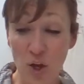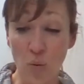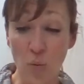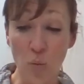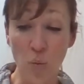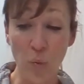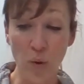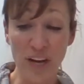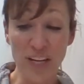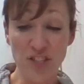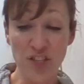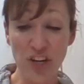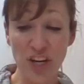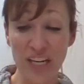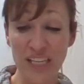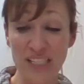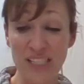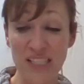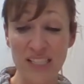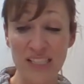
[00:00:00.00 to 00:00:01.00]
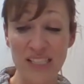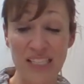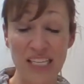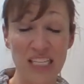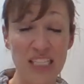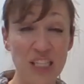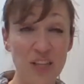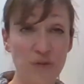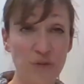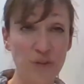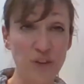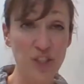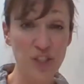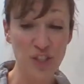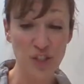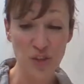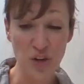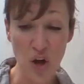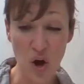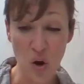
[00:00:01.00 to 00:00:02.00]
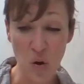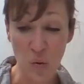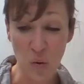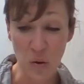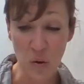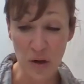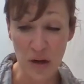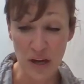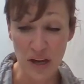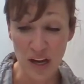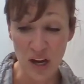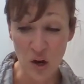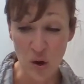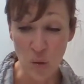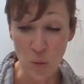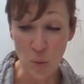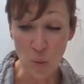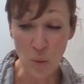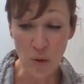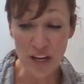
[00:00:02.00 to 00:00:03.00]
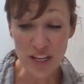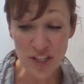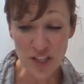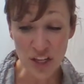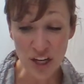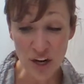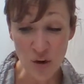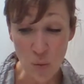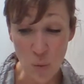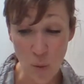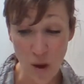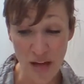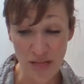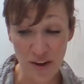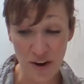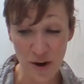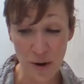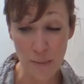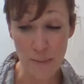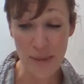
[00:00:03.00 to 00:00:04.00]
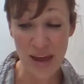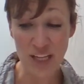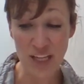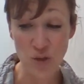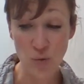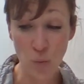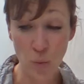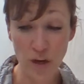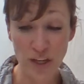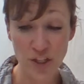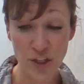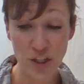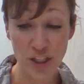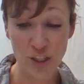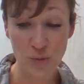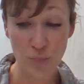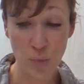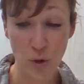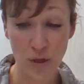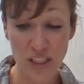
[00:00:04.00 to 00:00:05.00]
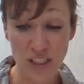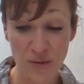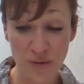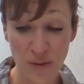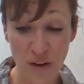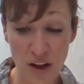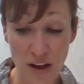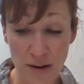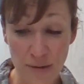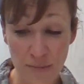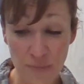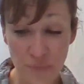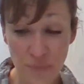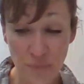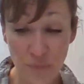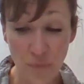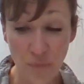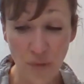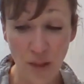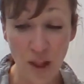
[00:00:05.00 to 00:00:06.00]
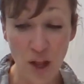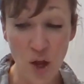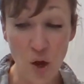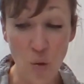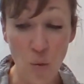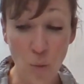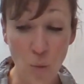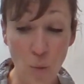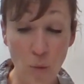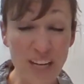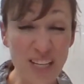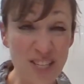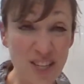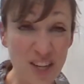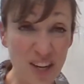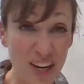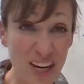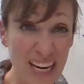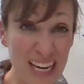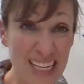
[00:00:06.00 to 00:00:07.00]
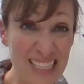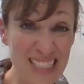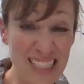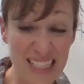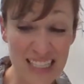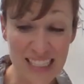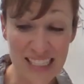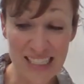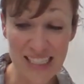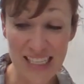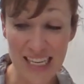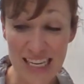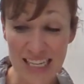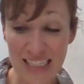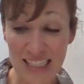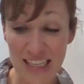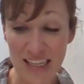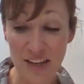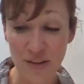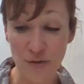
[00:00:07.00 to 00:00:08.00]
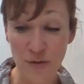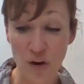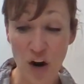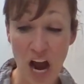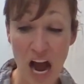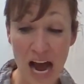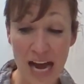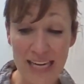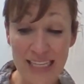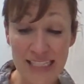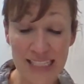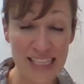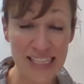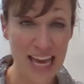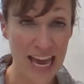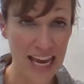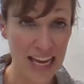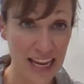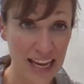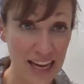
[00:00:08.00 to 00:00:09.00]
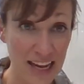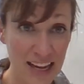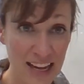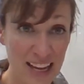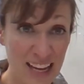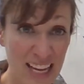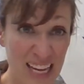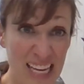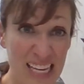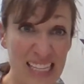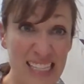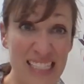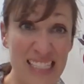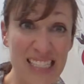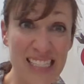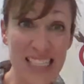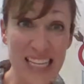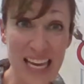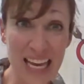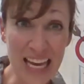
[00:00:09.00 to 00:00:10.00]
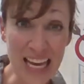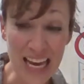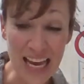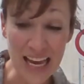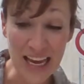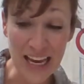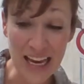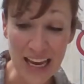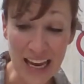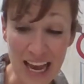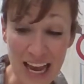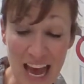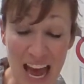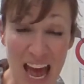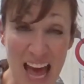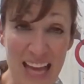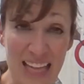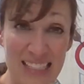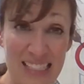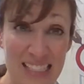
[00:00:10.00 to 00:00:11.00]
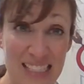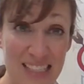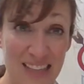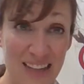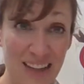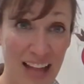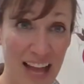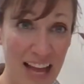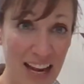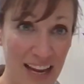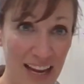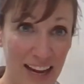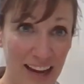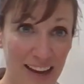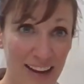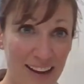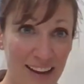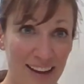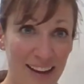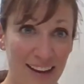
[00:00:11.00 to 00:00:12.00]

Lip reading: Winter is the season for snow. Winter weather makes winter sports fun. Winter is the season for ice skating, skiing, and sledding.